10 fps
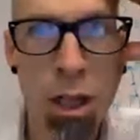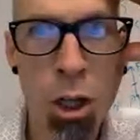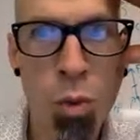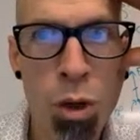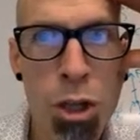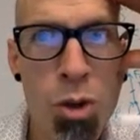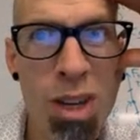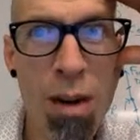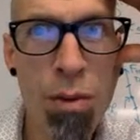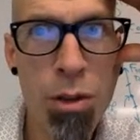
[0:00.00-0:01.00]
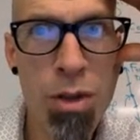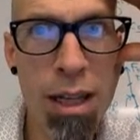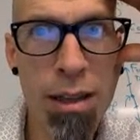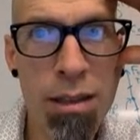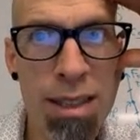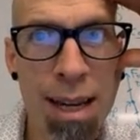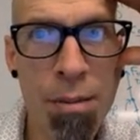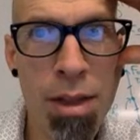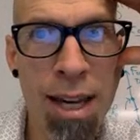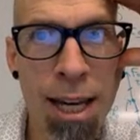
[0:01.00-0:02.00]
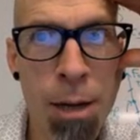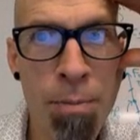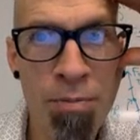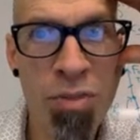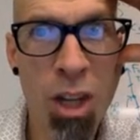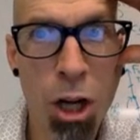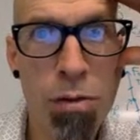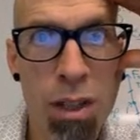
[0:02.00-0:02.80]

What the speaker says: What do you get when you take the same thing over